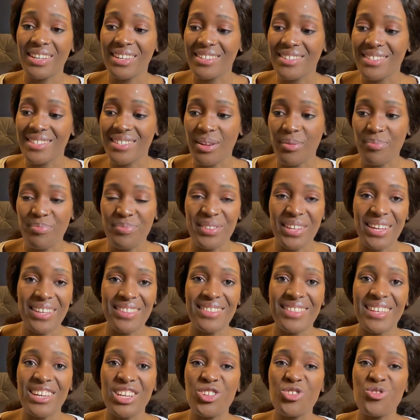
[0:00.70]
is something
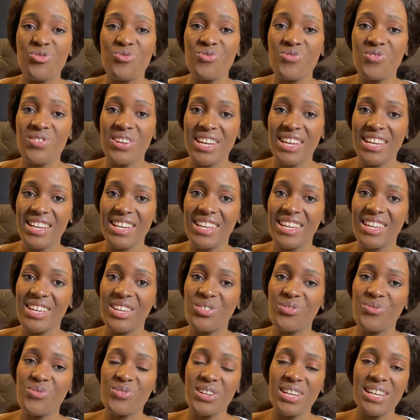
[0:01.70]
that really,
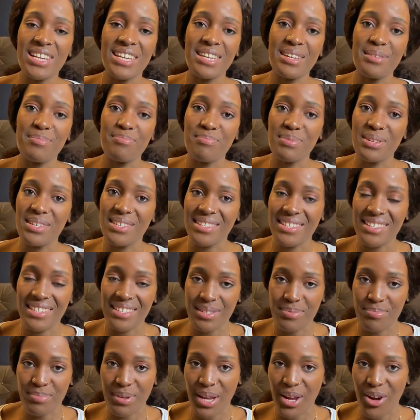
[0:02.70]
really
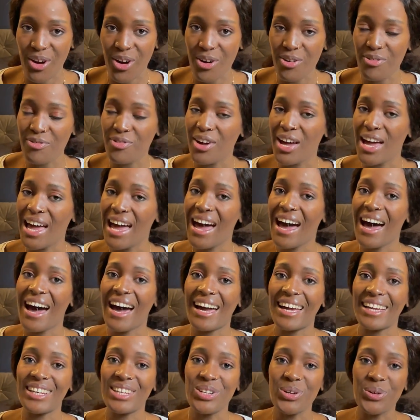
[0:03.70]
pisses me off.
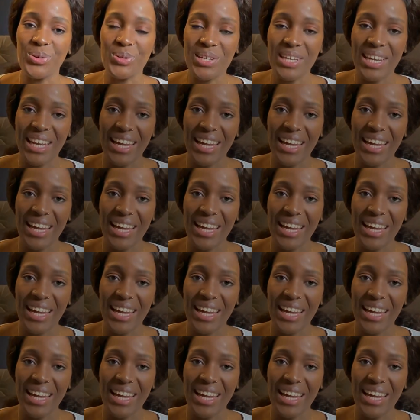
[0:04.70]
I don't